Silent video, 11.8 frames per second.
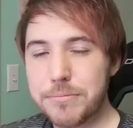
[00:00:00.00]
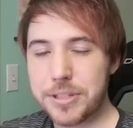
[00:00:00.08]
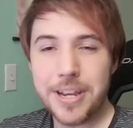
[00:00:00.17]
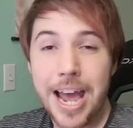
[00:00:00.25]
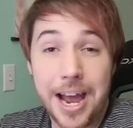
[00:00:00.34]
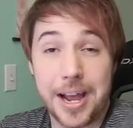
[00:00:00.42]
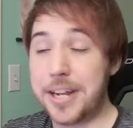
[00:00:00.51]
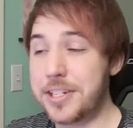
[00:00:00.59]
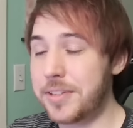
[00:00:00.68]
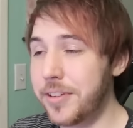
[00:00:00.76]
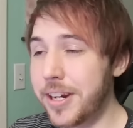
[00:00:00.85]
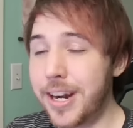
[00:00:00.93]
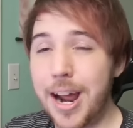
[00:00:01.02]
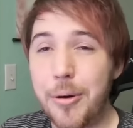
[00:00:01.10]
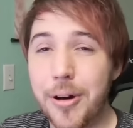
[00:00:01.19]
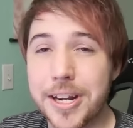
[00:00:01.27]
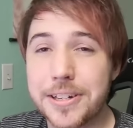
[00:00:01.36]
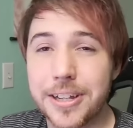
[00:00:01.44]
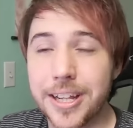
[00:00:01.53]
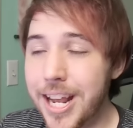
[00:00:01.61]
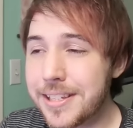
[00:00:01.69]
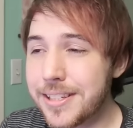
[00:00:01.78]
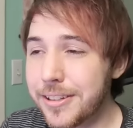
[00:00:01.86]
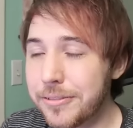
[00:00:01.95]
So yeah, I just figured I want to do a
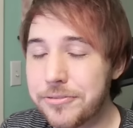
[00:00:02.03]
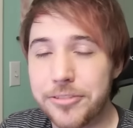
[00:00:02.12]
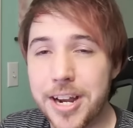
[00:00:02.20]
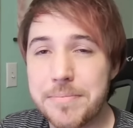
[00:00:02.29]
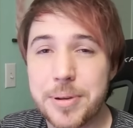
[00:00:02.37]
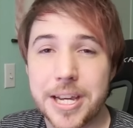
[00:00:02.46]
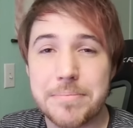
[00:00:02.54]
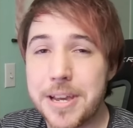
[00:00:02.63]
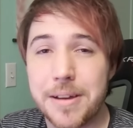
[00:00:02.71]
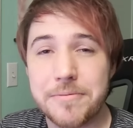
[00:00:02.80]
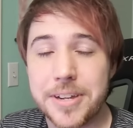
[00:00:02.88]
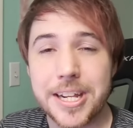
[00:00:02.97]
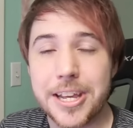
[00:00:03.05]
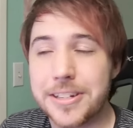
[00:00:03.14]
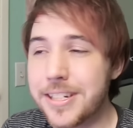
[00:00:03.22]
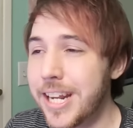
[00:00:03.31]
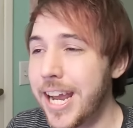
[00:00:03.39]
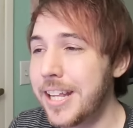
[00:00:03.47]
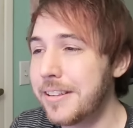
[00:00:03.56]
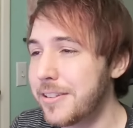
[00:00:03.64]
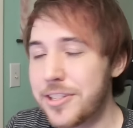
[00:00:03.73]
nice little fun pick-me-up video today,